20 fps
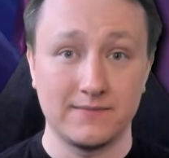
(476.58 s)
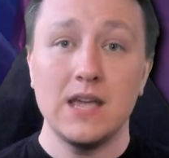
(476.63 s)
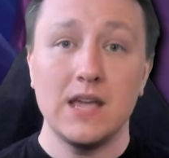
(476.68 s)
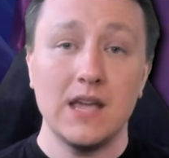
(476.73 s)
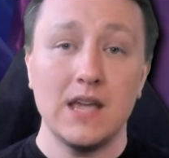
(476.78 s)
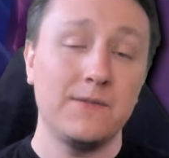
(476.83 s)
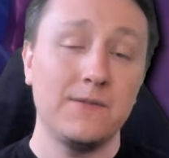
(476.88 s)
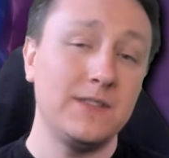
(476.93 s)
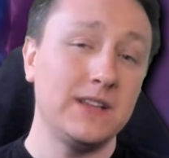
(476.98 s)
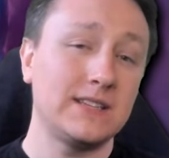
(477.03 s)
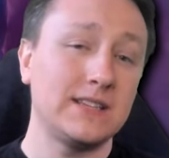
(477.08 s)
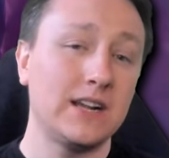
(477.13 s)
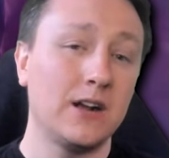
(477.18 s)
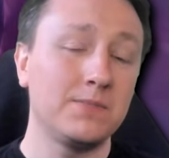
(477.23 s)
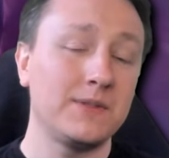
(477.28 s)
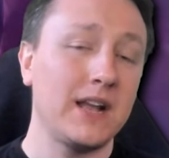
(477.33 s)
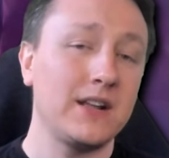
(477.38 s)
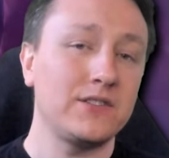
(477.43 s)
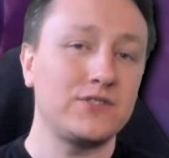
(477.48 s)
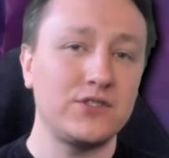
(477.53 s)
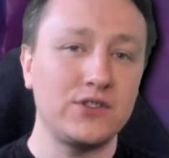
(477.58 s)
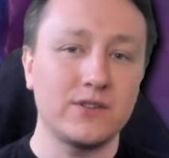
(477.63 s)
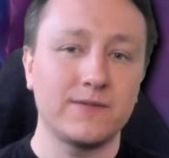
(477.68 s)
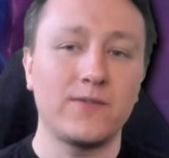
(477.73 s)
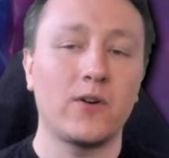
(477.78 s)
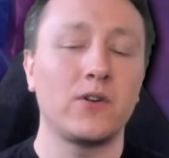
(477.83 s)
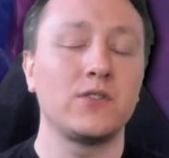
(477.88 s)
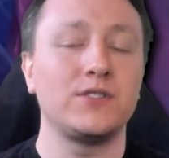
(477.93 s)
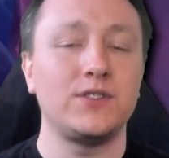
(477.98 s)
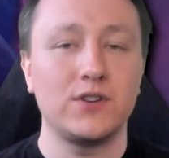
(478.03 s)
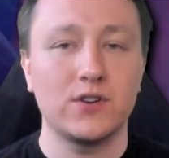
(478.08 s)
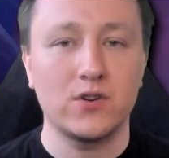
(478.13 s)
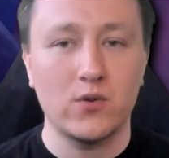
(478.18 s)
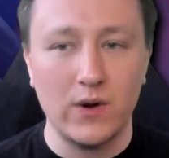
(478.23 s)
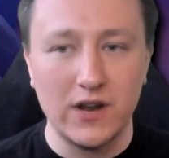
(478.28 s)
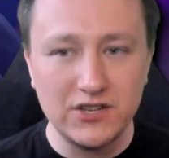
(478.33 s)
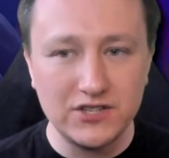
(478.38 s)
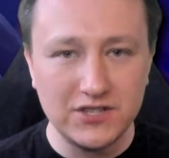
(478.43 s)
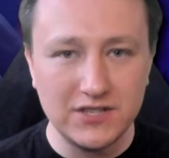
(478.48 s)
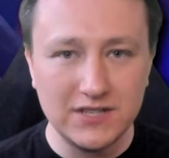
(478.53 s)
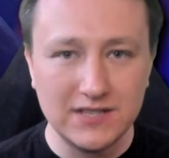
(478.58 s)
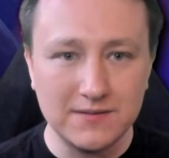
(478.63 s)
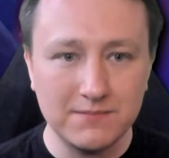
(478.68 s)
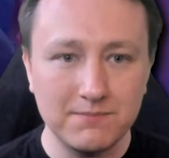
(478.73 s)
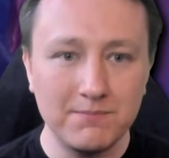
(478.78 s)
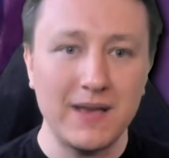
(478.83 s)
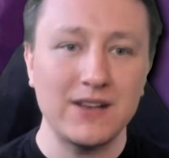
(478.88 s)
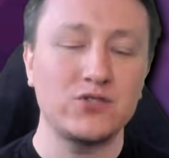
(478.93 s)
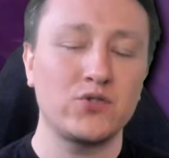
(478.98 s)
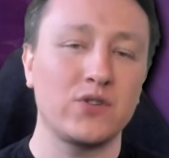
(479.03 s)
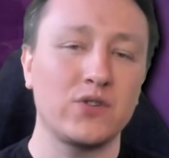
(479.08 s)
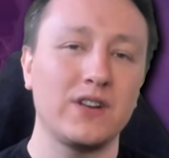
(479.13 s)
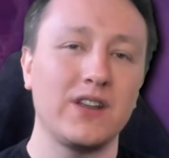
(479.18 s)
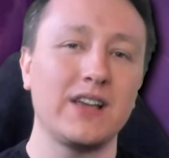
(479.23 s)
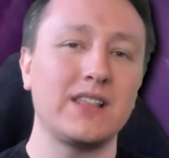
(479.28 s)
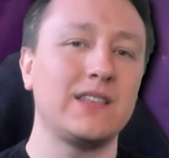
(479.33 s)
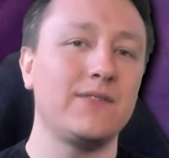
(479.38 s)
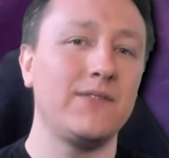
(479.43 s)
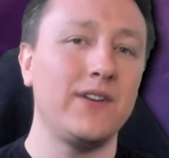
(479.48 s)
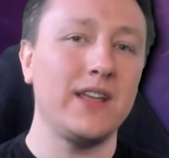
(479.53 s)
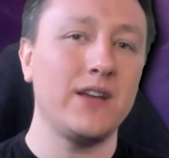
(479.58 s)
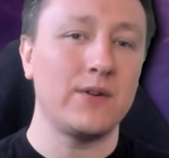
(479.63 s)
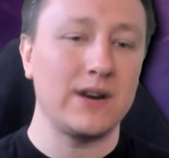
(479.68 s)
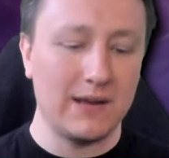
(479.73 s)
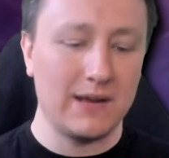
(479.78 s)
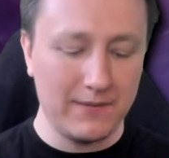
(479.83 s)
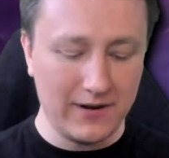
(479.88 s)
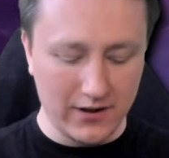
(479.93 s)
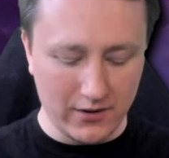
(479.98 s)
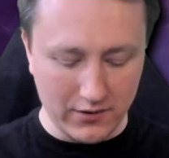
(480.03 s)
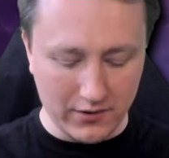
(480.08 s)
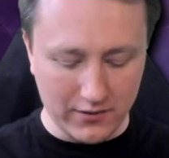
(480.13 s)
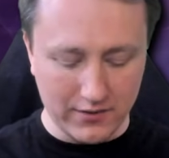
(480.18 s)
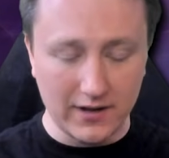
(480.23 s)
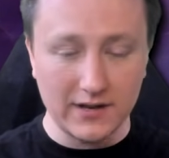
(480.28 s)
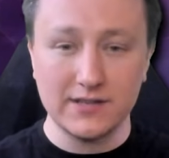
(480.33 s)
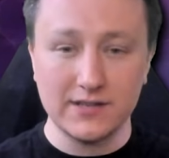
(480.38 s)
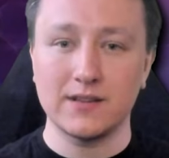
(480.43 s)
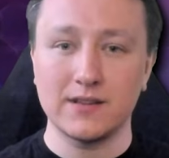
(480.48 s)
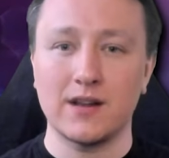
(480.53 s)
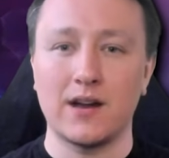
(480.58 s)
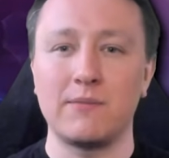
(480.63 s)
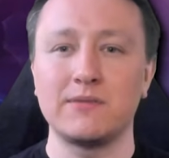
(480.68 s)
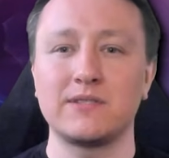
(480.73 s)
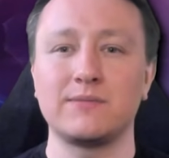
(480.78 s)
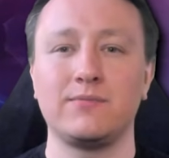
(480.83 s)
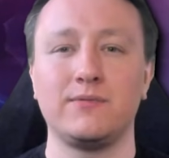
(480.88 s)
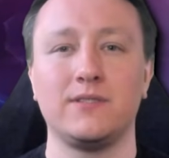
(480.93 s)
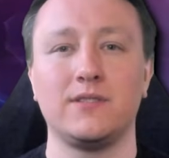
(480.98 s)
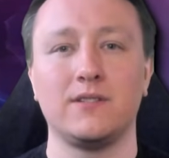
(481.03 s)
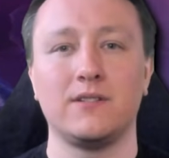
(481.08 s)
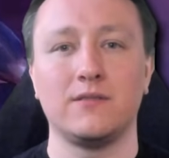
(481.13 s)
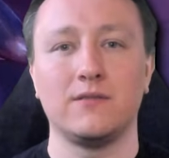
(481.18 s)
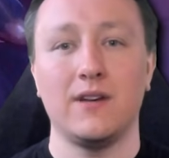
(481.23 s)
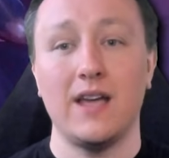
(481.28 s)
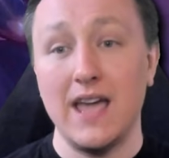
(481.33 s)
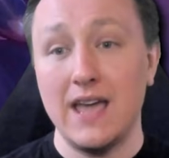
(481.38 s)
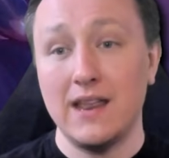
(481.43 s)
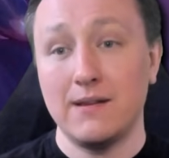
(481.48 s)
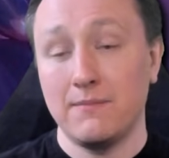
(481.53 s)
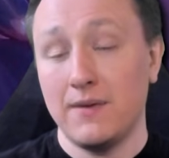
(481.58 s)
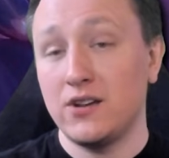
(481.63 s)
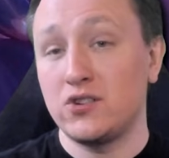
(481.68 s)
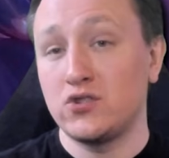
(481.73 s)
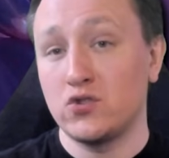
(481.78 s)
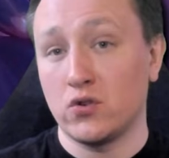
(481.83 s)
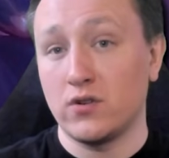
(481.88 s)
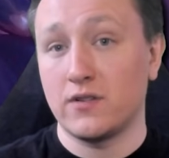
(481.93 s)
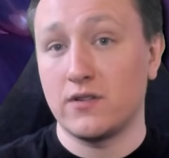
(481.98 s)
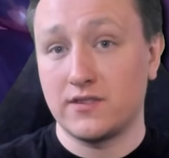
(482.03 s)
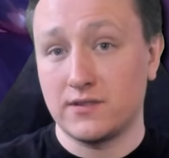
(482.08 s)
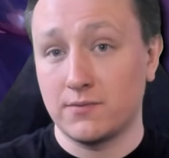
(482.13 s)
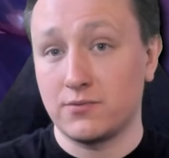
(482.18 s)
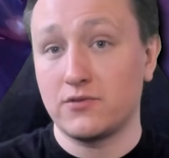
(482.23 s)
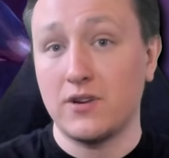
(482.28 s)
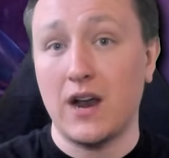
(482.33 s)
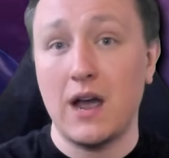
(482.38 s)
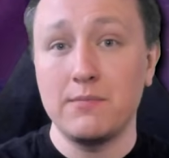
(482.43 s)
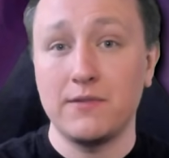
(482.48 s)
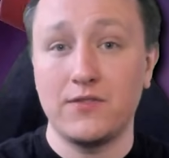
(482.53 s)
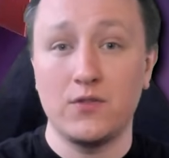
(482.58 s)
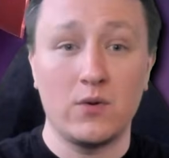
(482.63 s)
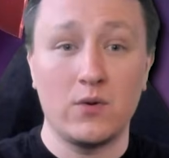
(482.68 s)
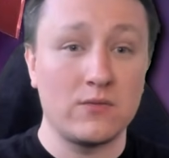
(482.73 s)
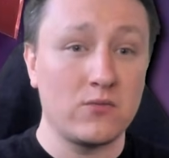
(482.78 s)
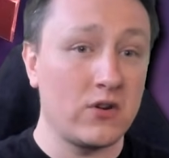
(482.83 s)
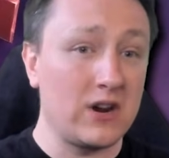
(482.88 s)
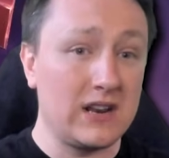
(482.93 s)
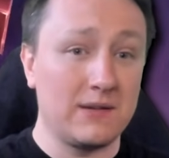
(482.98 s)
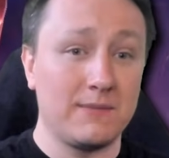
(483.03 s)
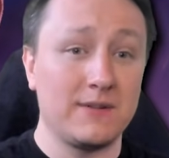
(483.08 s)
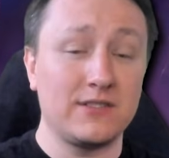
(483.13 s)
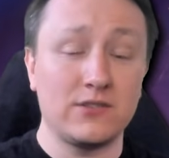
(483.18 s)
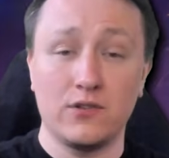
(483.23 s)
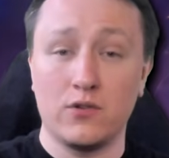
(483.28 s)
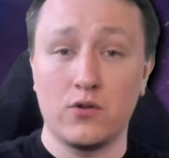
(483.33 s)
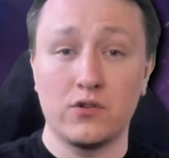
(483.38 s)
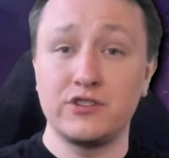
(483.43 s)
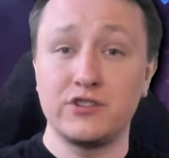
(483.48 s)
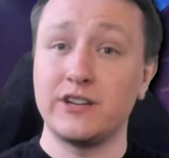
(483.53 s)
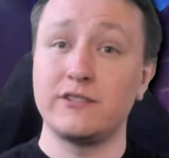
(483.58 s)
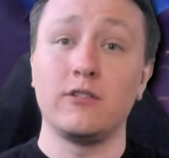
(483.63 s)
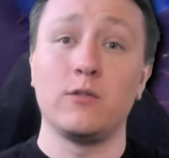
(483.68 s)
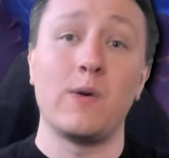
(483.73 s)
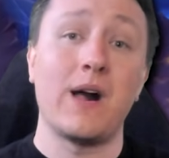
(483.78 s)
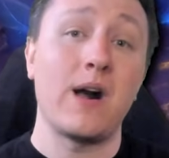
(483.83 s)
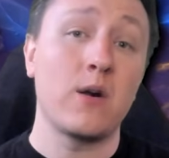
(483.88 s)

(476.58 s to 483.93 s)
If this helped answer your Farseer questions, make sure to like the video and let me know your thoughts in the comments below, and make sure to subscribe if you want more Elemental or general WoW